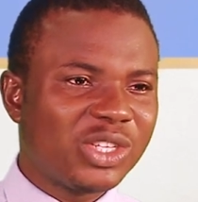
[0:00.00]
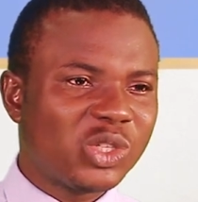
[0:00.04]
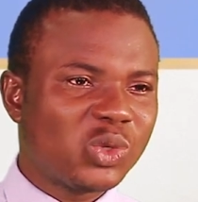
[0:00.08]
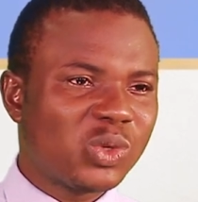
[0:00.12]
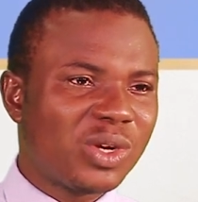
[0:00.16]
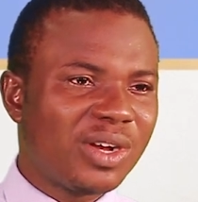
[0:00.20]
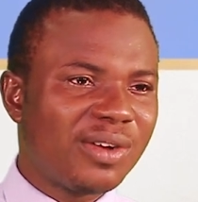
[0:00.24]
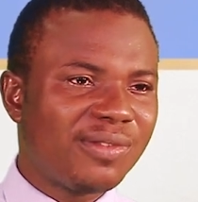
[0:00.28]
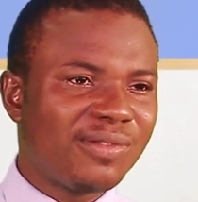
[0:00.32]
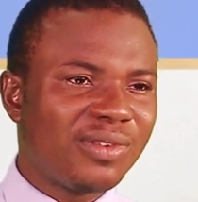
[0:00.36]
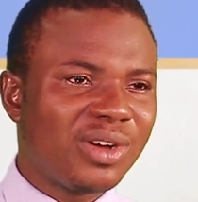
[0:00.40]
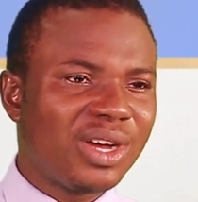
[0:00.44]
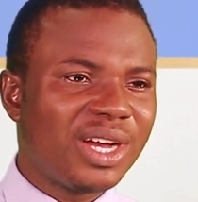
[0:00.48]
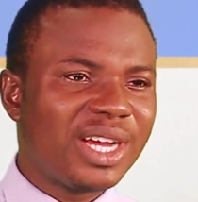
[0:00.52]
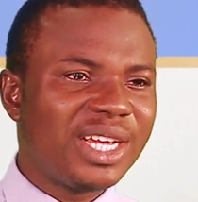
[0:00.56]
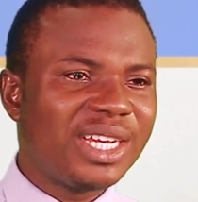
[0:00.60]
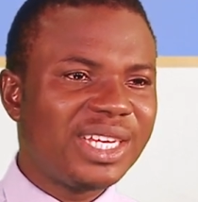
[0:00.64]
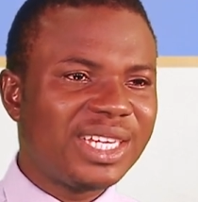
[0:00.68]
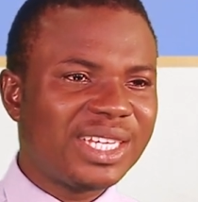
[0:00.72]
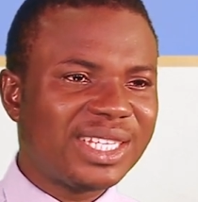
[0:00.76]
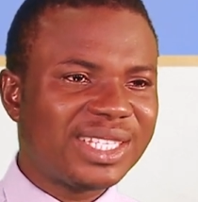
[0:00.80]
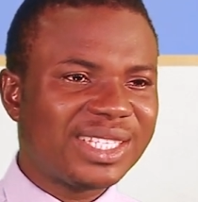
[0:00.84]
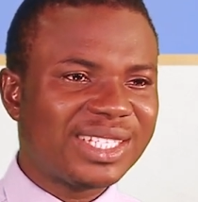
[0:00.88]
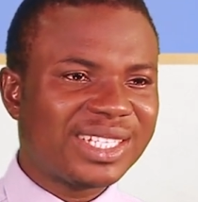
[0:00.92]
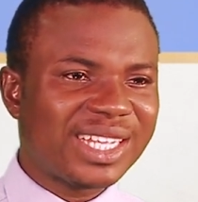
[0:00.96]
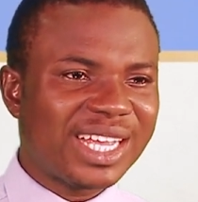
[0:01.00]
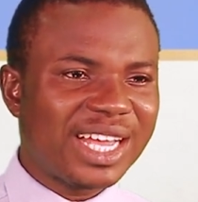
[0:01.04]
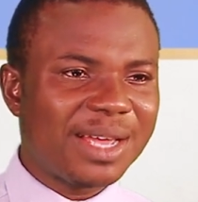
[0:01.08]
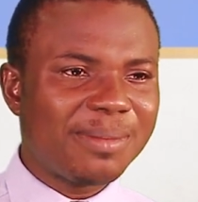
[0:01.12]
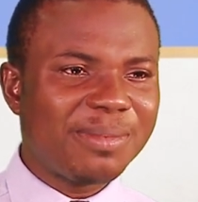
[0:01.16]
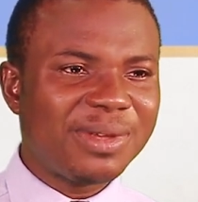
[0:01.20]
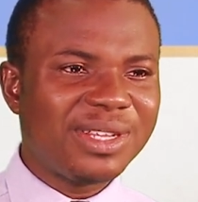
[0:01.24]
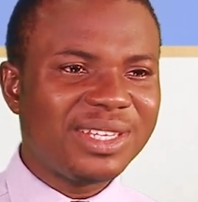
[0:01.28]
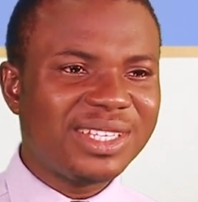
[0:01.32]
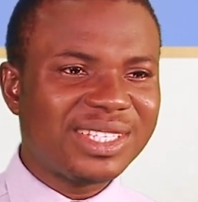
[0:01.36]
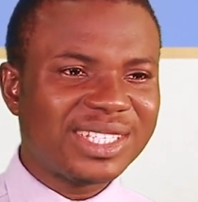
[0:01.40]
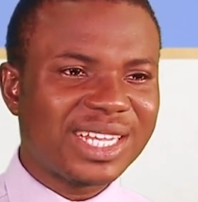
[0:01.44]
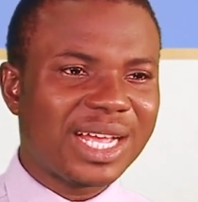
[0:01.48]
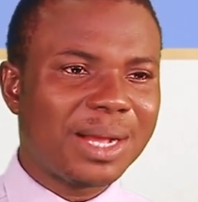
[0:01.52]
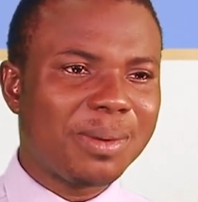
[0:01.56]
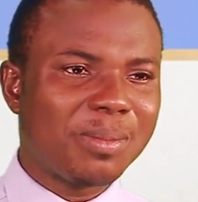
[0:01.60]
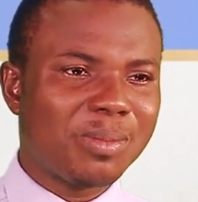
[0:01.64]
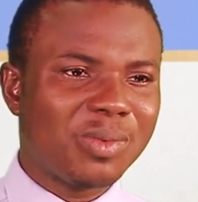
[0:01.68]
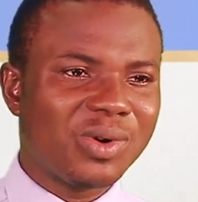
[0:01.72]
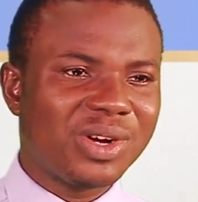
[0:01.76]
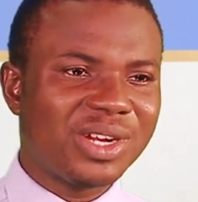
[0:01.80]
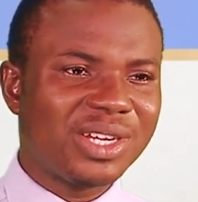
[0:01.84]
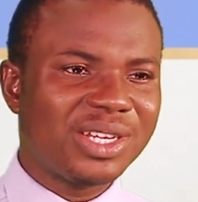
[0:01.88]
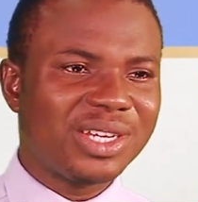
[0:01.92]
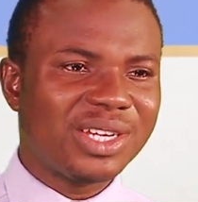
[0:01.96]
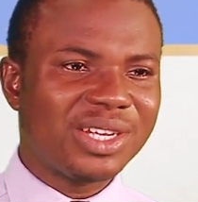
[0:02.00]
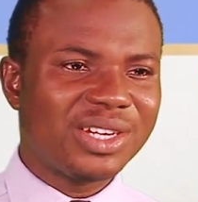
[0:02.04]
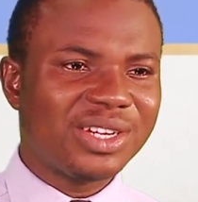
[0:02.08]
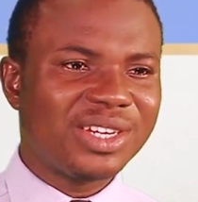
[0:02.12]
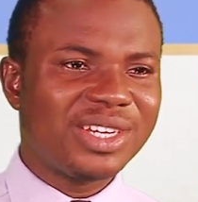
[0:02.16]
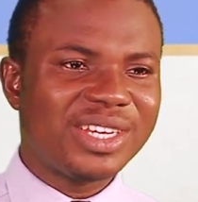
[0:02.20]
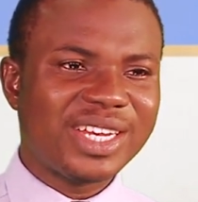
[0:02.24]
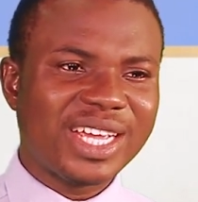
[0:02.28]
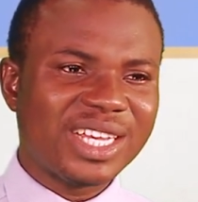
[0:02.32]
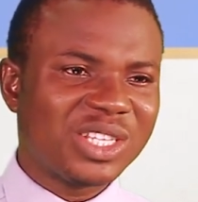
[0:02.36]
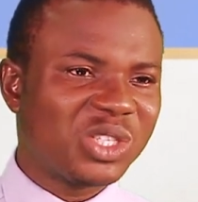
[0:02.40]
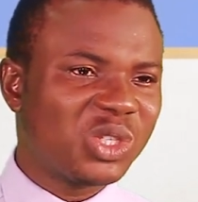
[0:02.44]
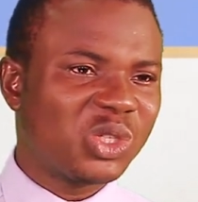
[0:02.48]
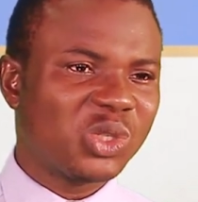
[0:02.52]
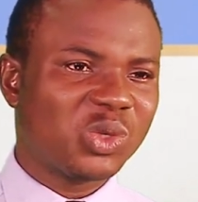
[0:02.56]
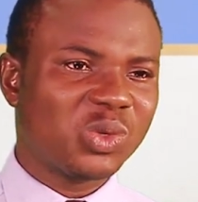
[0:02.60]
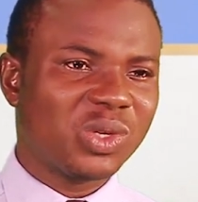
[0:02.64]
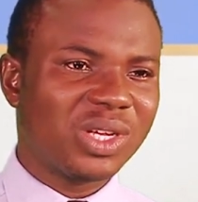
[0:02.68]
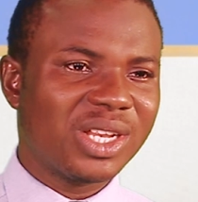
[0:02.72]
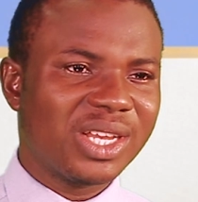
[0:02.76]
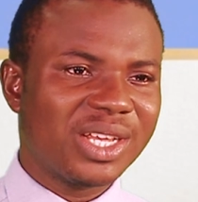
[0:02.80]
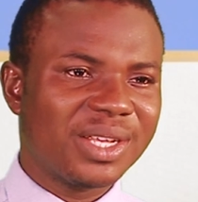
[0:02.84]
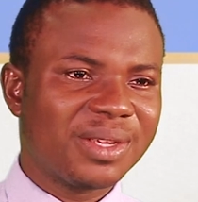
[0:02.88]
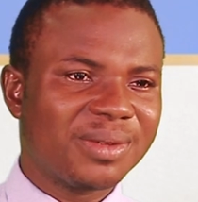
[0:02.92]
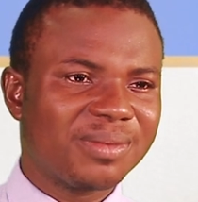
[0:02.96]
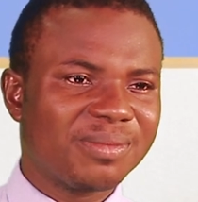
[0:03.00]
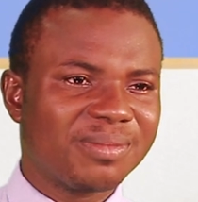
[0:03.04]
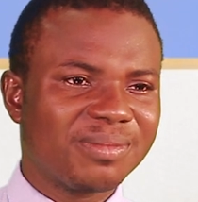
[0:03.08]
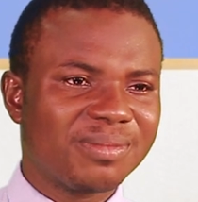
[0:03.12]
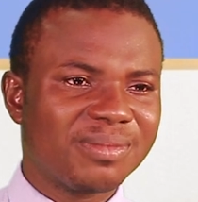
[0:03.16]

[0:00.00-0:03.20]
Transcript: to avoid disturbing someone unnecessarily.